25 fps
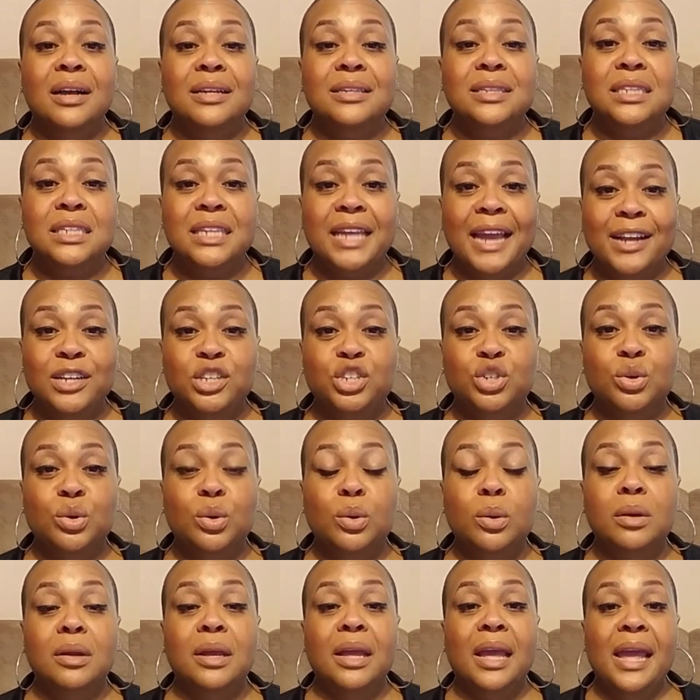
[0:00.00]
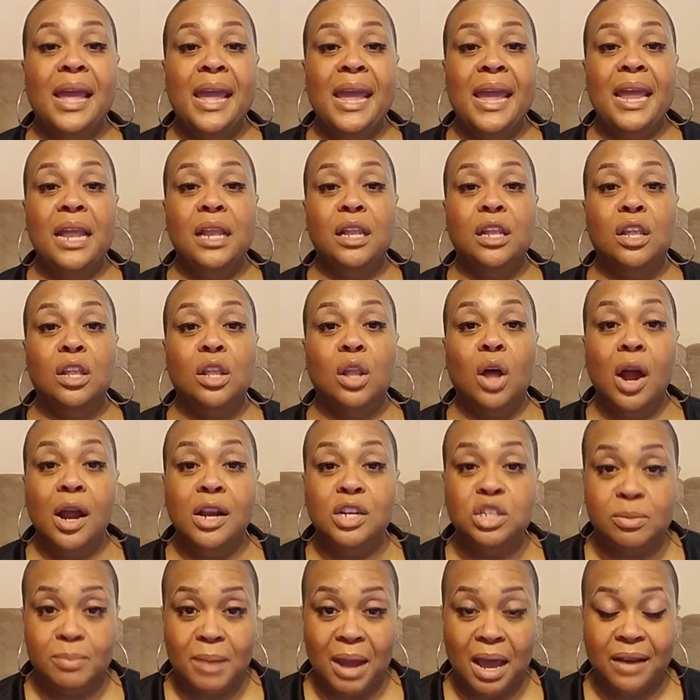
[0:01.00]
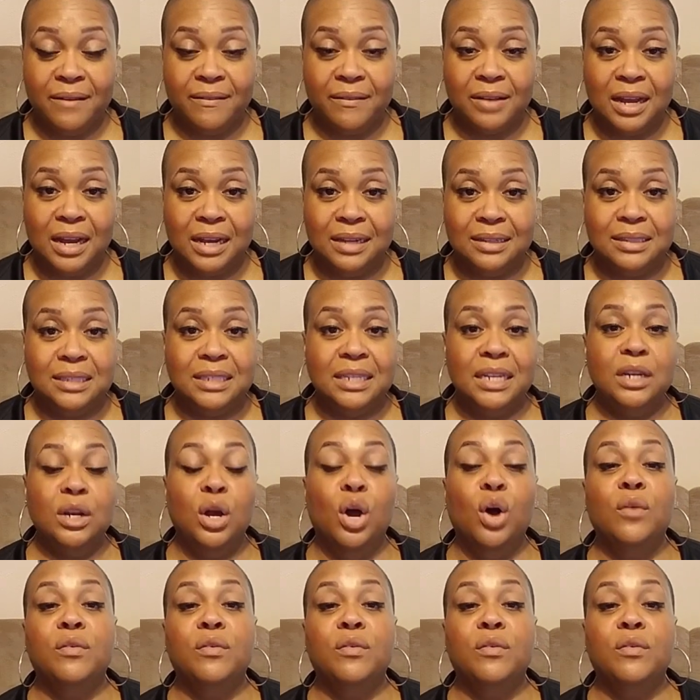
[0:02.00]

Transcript: schedule a large amount of content